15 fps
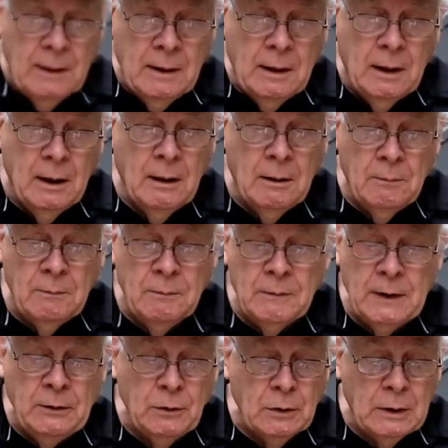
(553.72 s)

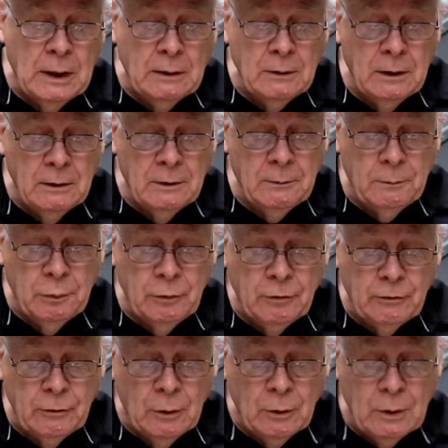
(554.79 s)
They do cut on a push
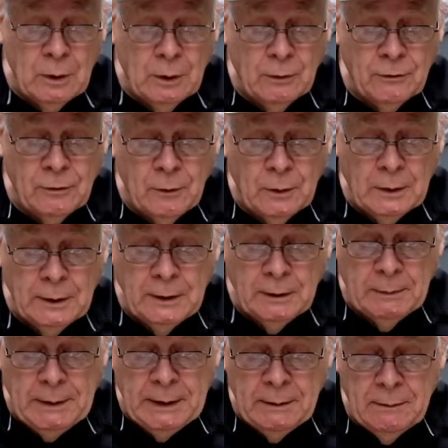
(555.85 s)
stroke also a little
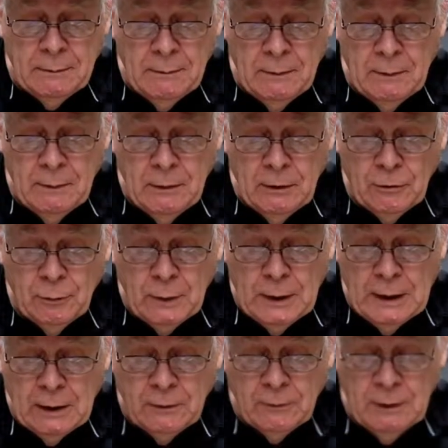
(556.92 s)
bit. This one
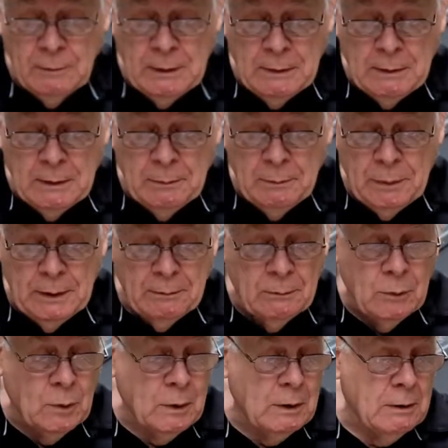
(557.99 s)
actually maybe a bit
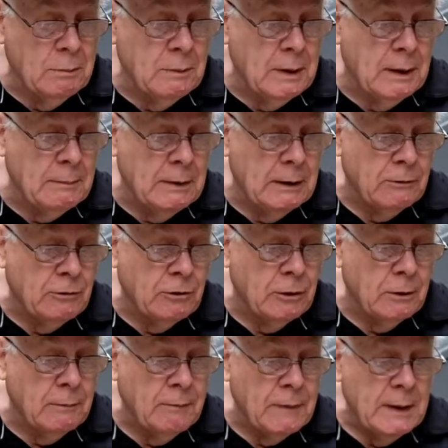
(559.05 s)
more, I'm not
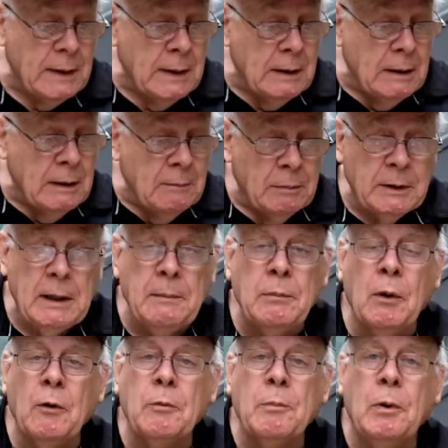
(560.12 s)
sure. But they
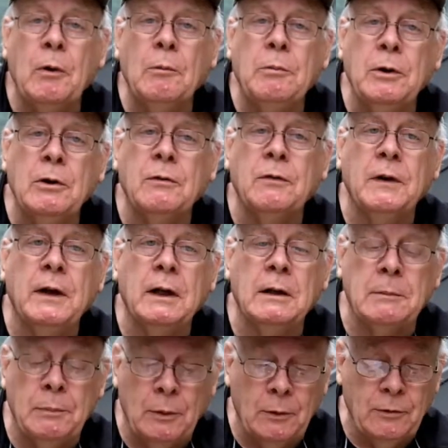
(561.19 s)
both pull beautifully on
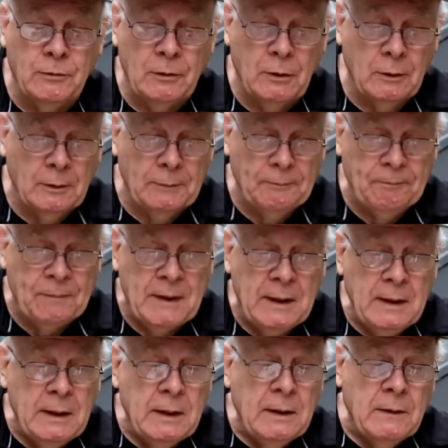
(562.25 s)
the pull stroke.
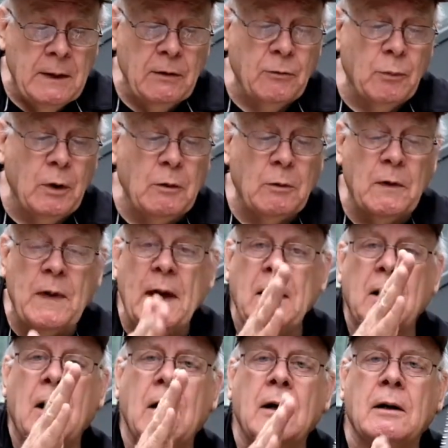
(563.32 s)
This one with
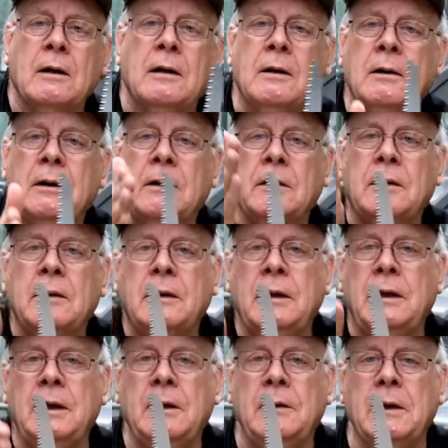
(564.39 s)
that arc
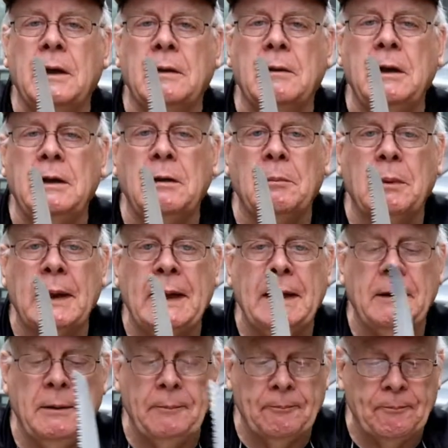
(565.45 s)
in the blade,